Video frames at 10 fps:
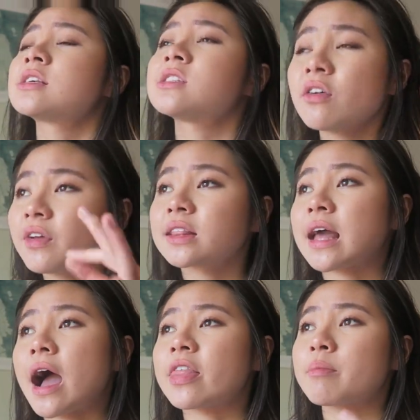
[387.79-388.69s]
stuff
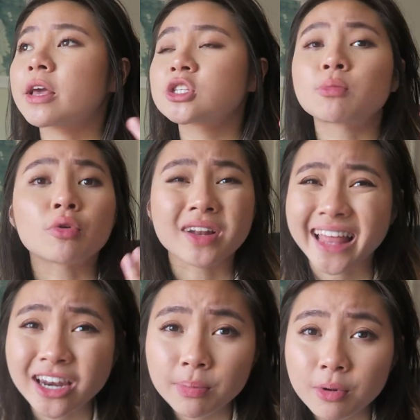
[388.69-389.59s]
like that that makes you more
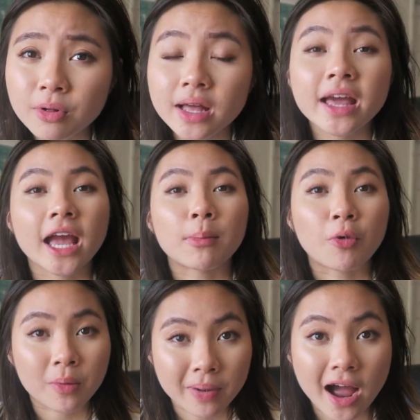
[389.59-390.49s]
relatable and
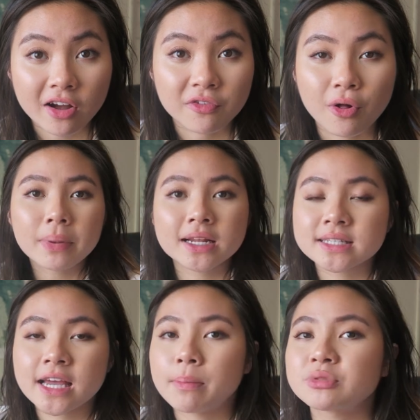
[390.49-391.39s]
more impactful. Pop in a
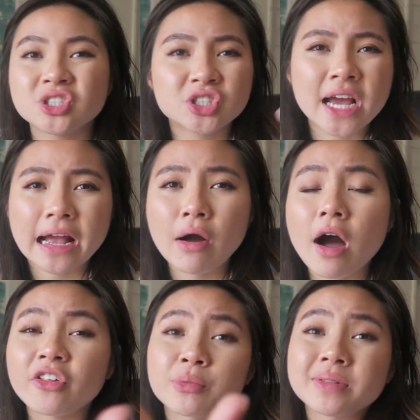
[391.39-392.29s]
tip, check
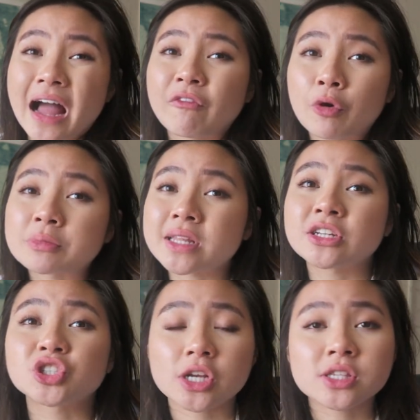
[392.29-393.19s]
out other platforms
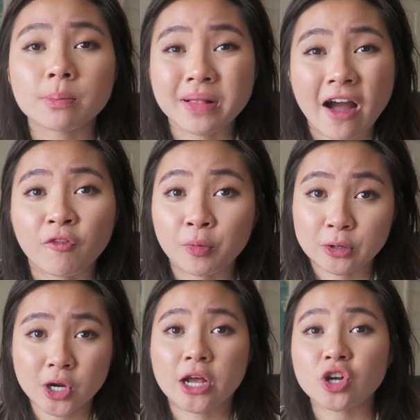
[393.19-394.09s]
than just the platform
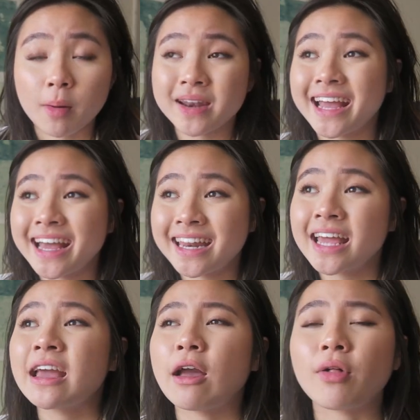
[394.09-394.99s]
you're trying to dominate
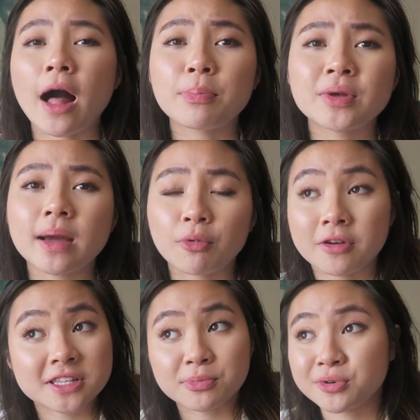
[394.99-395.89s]
in. It'll help you get
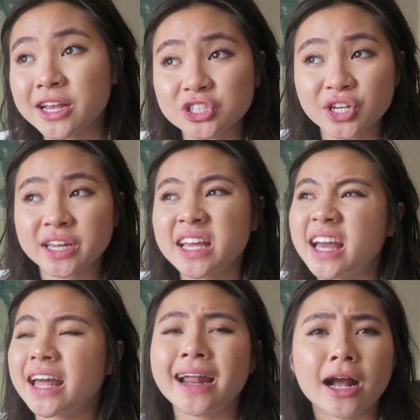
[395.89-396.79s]
more inspiration
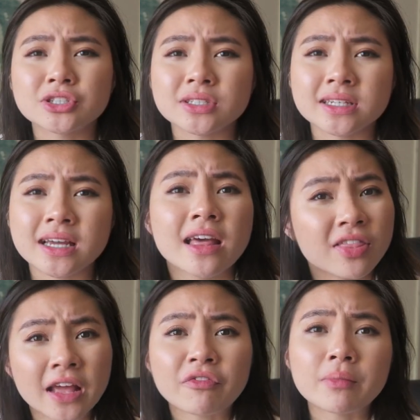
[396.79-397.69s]
and actually
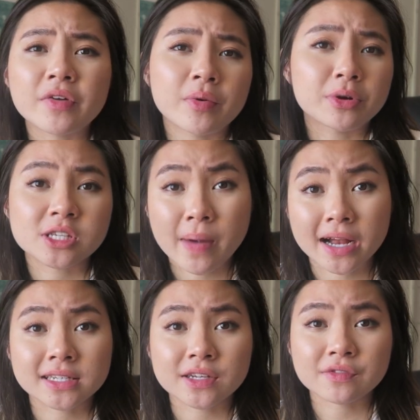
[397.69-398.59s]
think from different
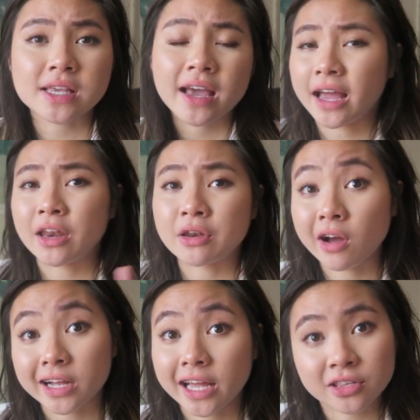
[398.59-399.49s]
perspectives and
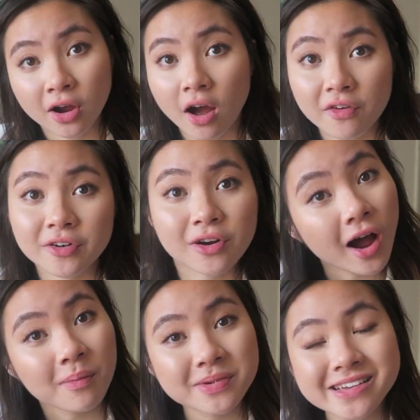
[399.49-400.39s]
not get caught for
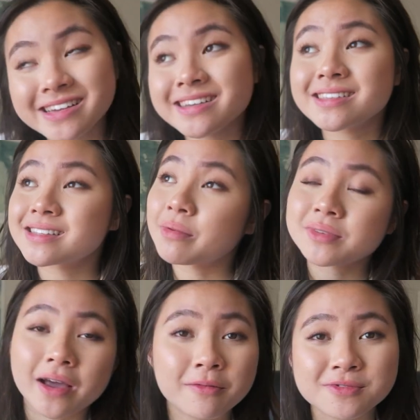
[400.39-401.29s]
copying, because
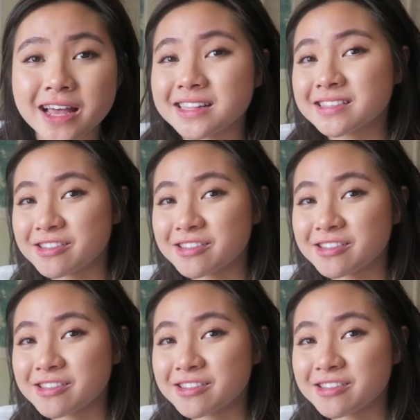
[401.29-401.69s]
sometimes that